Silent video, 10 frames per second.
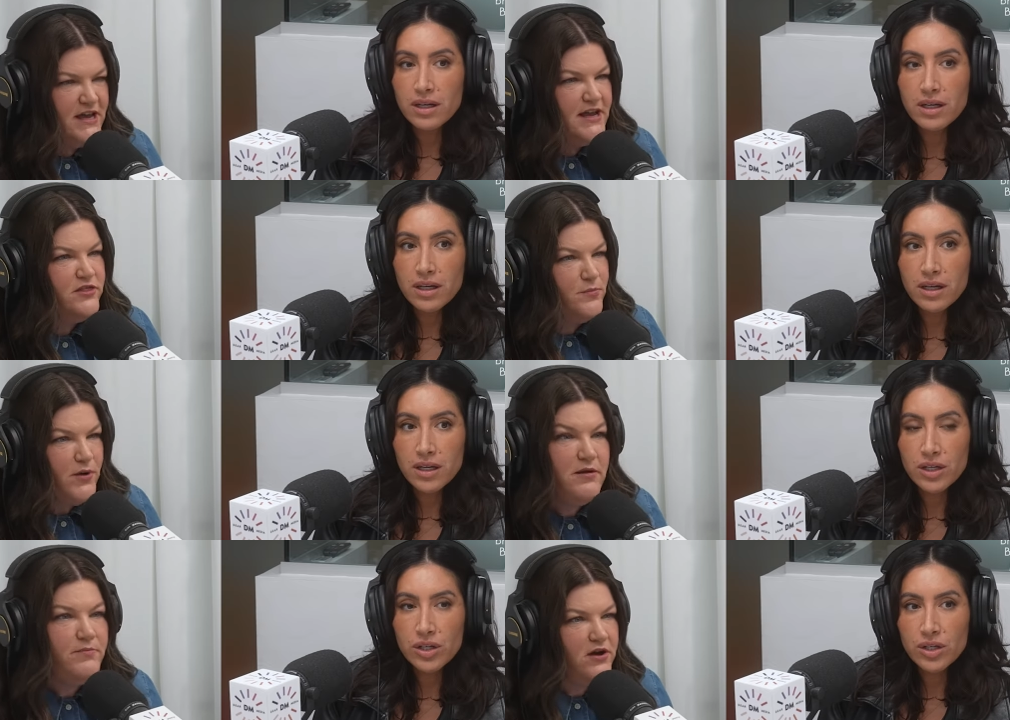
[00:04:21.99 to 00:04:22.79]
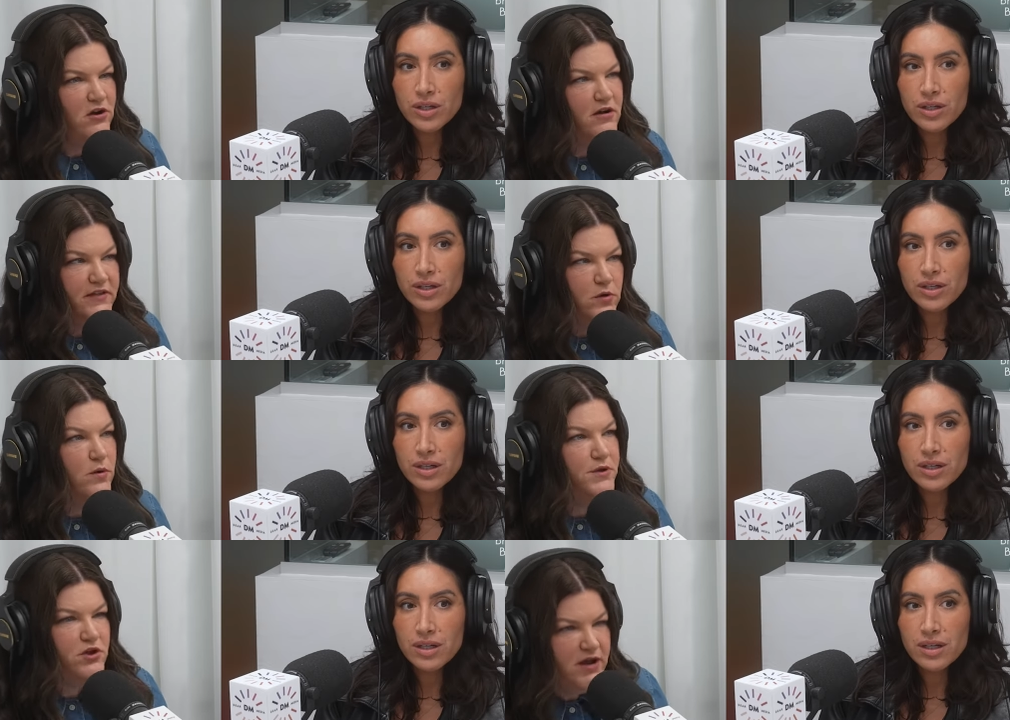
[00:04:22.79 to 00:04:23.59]
Speaker 1: the bread and butter of like what
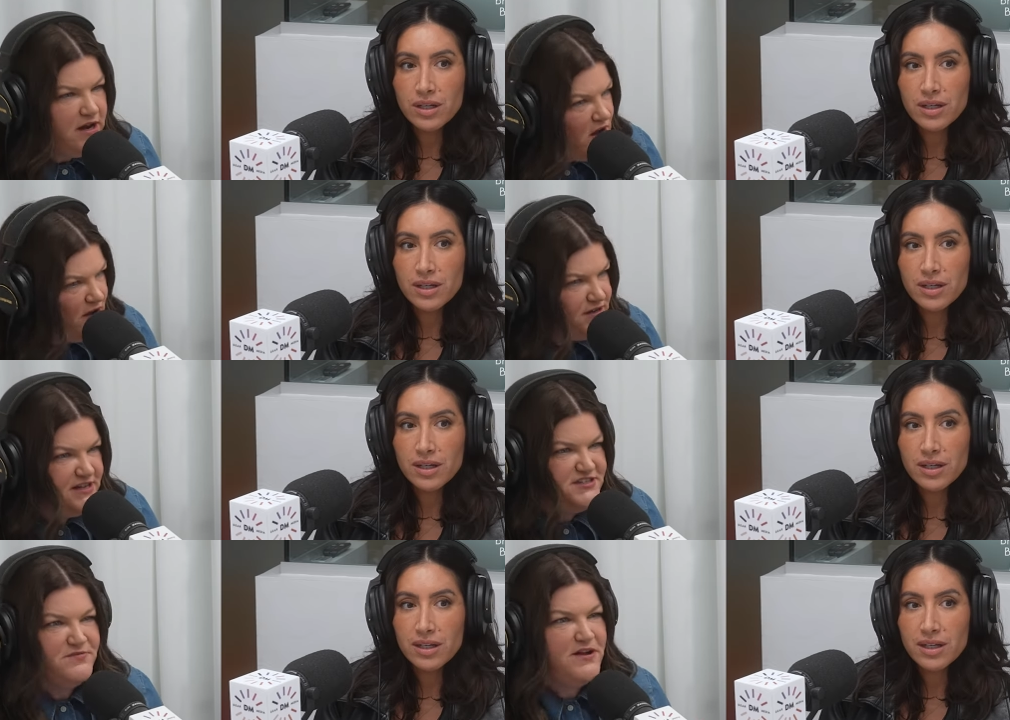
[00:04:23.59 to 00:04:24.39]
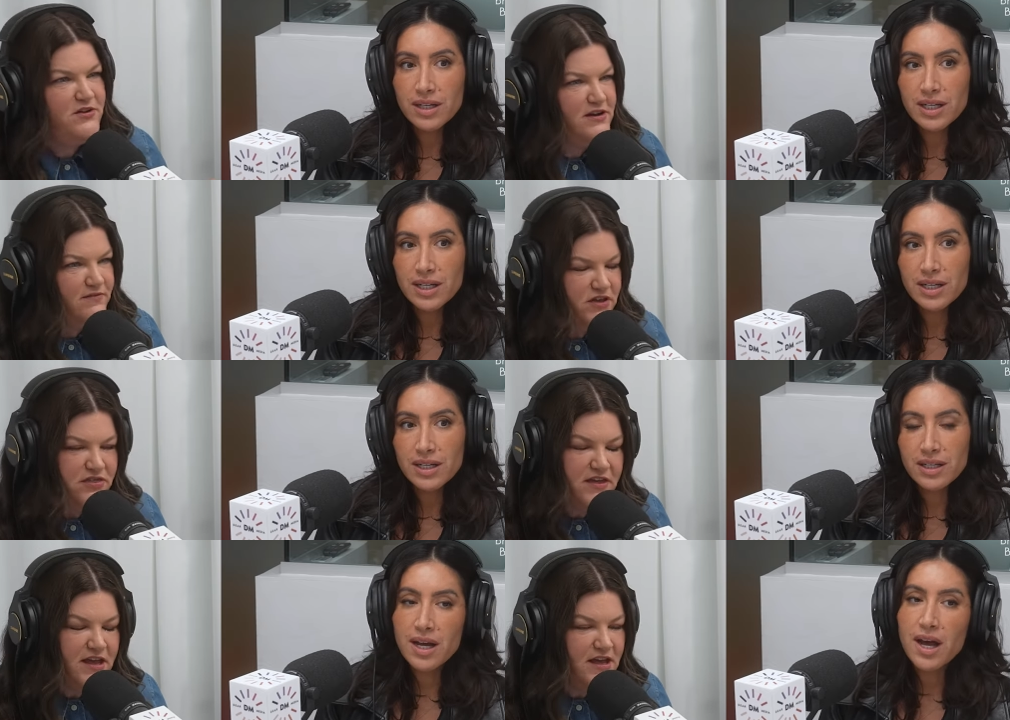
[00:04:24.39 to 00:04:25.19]
we created content around and
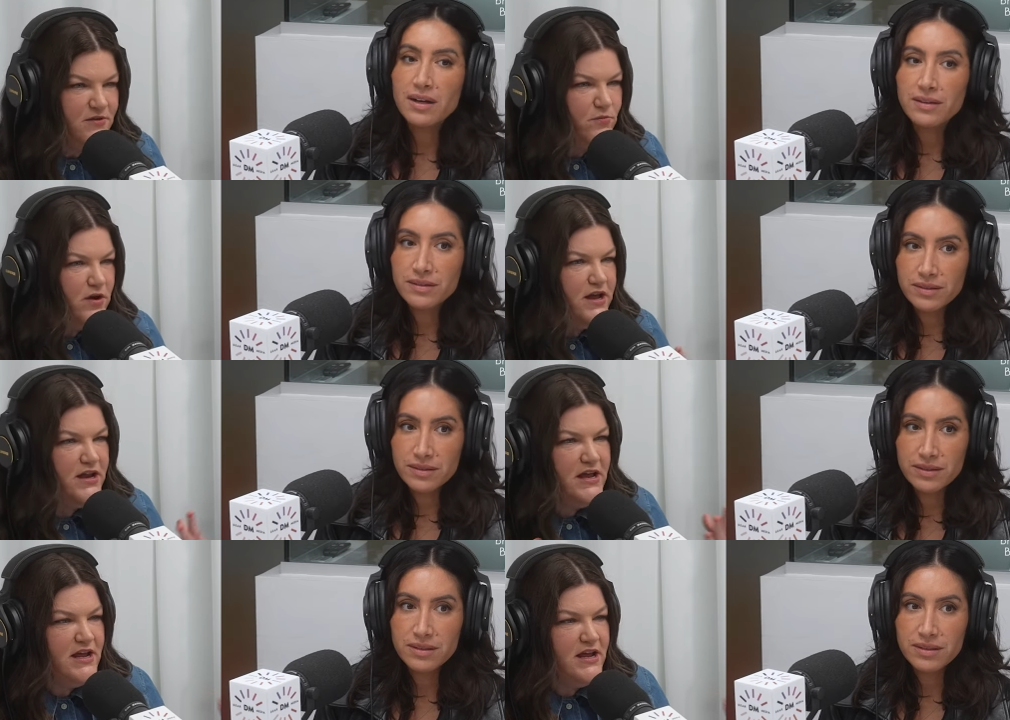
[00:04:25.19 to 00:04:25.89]
everything, yeah. and what